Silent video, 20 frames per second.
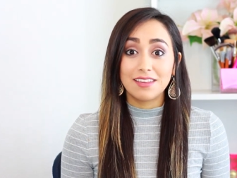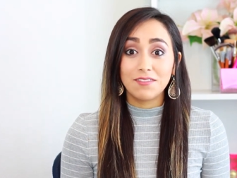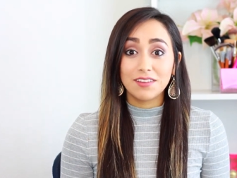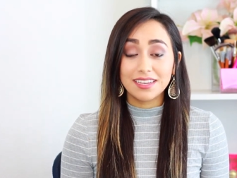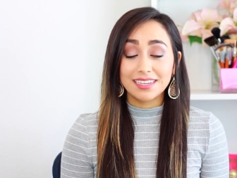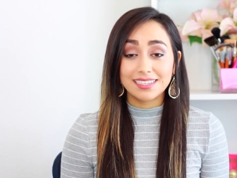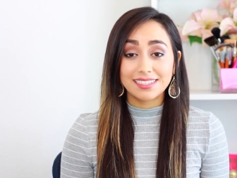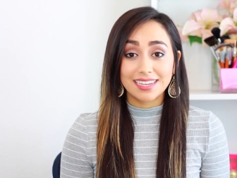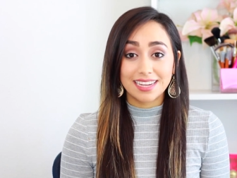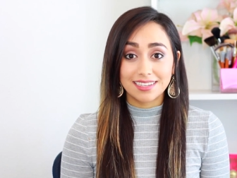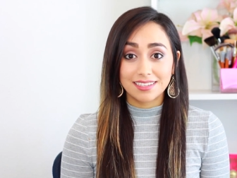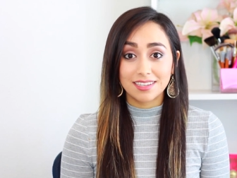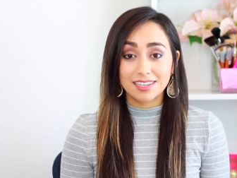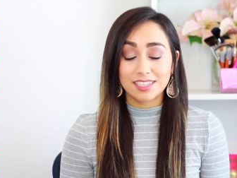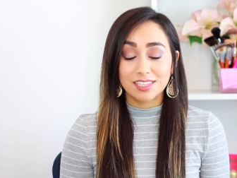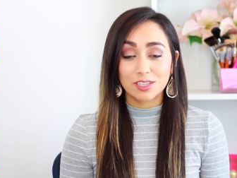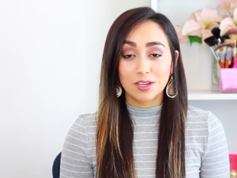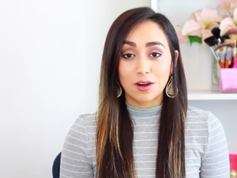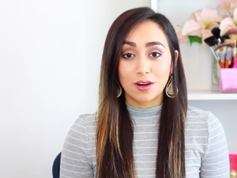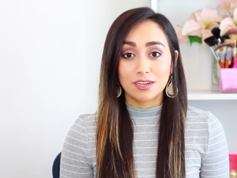even
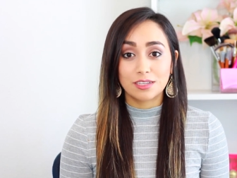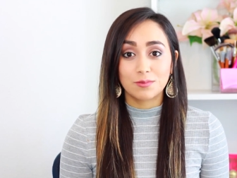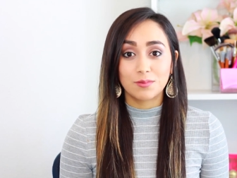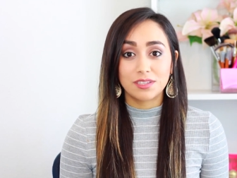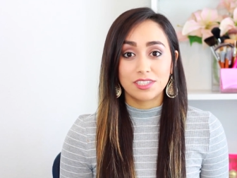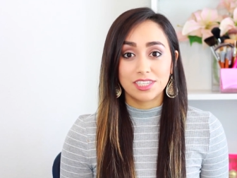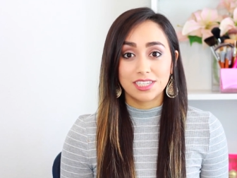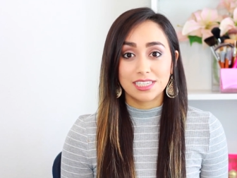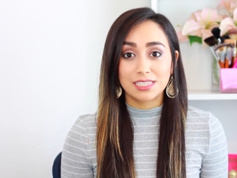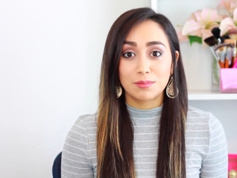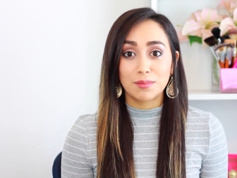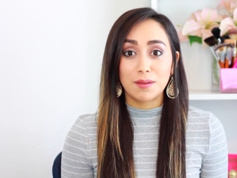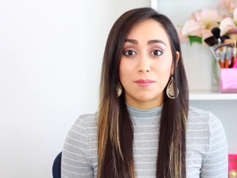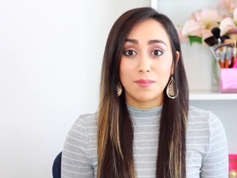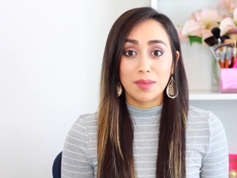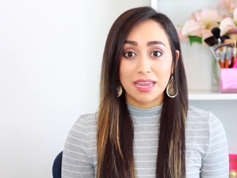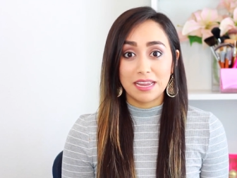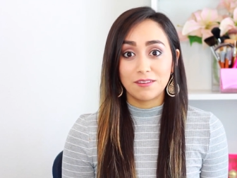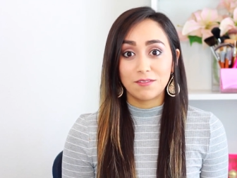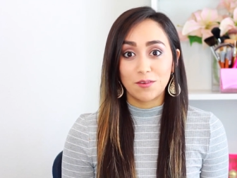indented scars, which is my
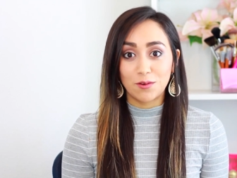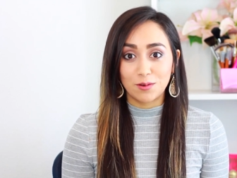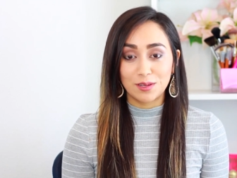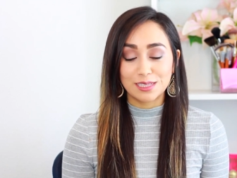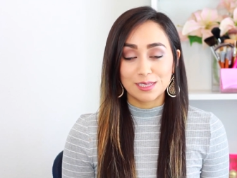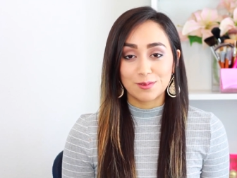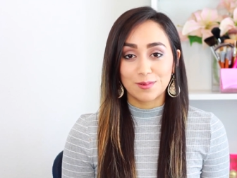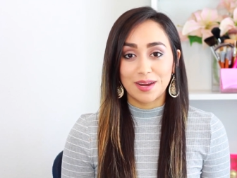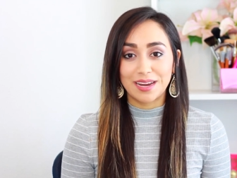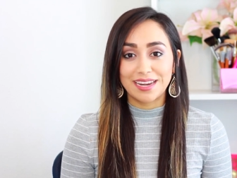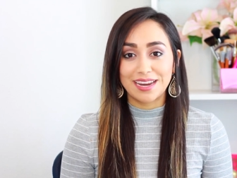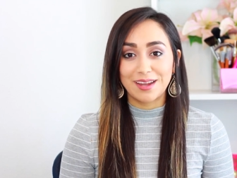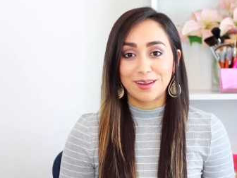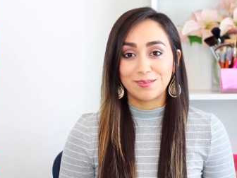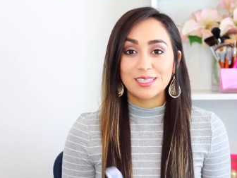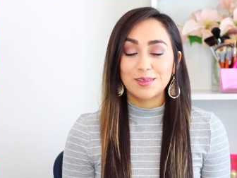main focus right now.